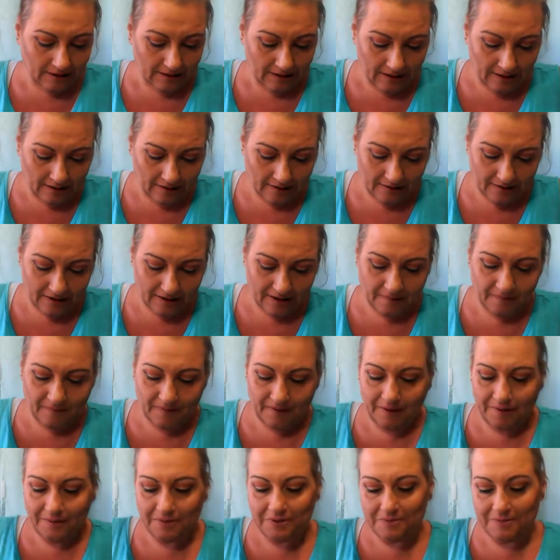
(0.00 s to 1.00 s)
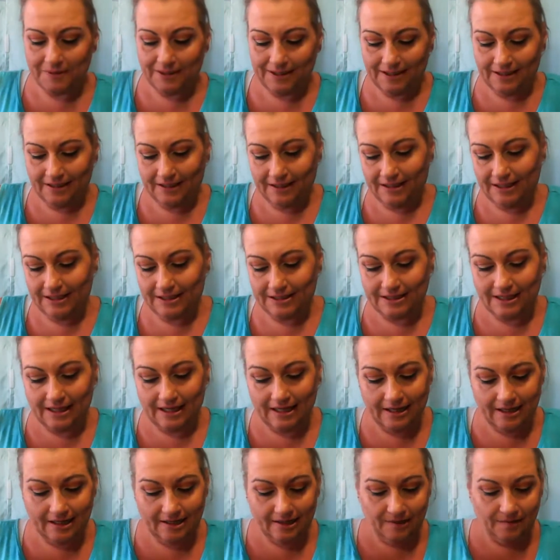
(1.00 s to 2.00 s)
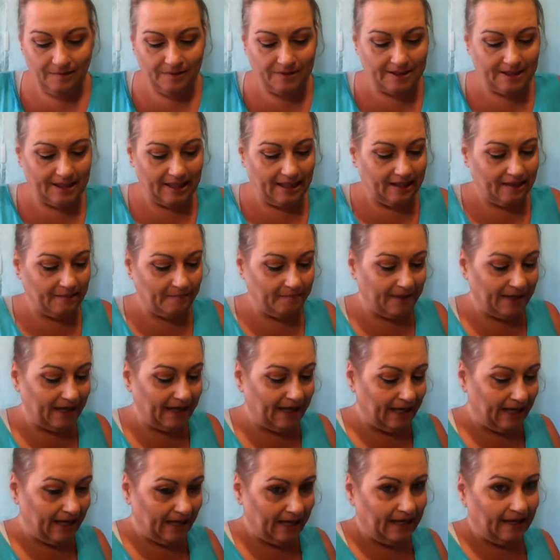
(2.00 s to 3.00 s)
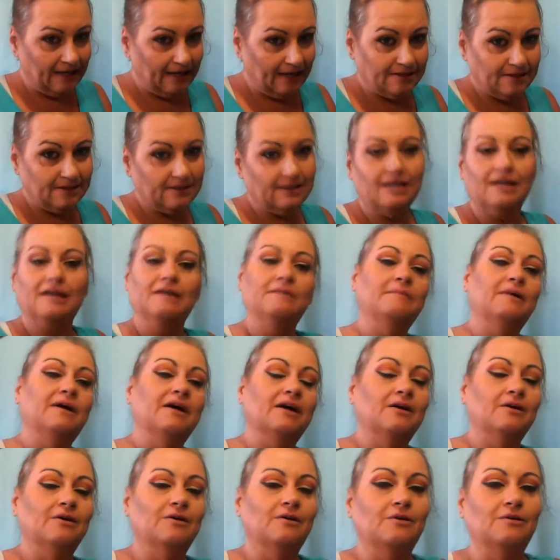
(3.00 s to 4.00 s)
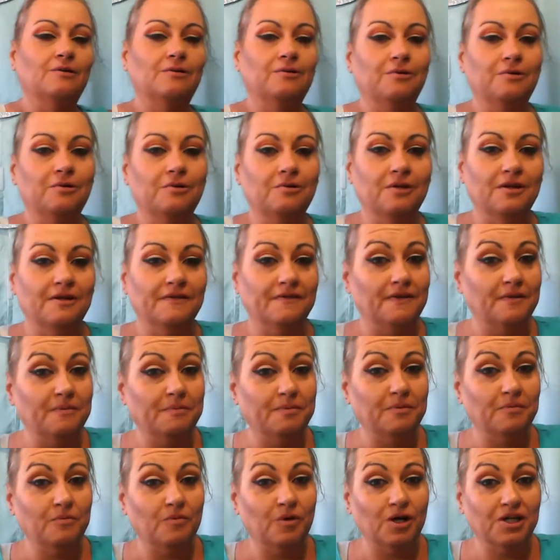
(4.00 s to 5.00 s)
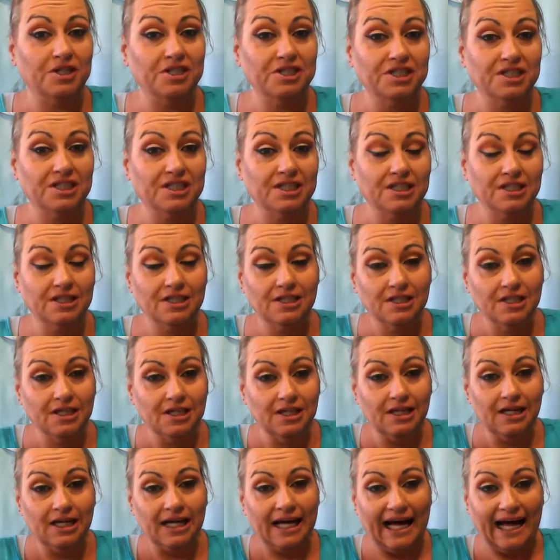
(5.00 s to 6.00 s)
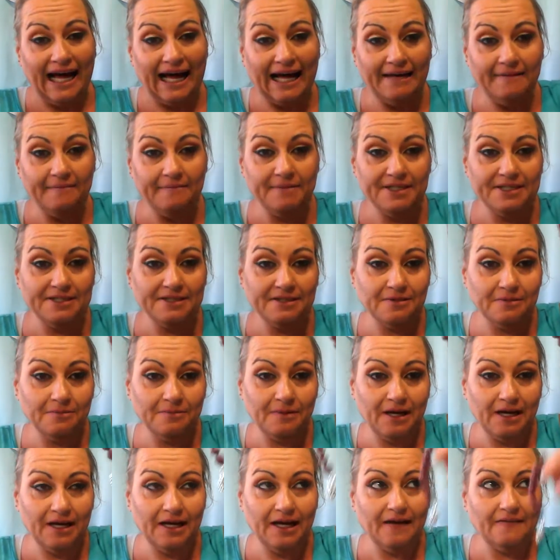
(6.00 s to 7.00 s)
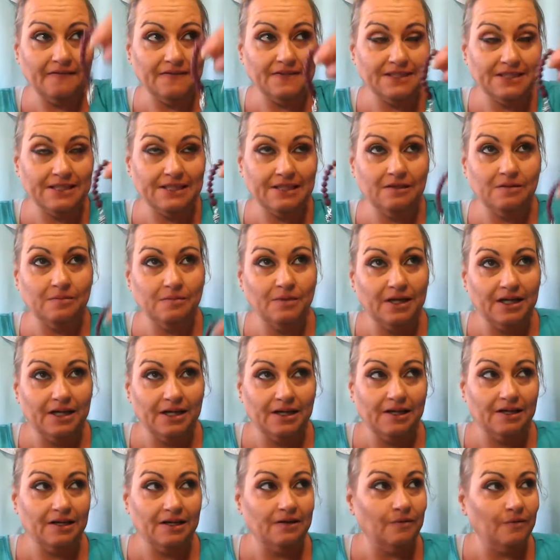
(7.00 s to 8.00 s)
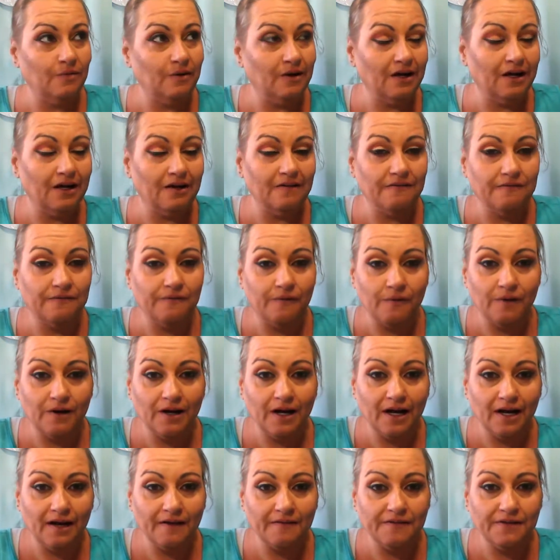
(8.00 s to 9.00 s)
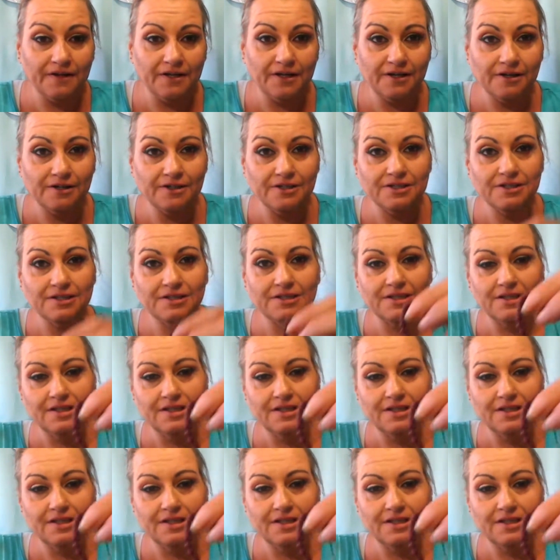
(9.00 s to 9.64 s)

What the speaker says: Okay, when I was making these, I was thinking of my aunt and my uncle who live up in Washington. I miss them. I haven't seen them in, 4.5 years?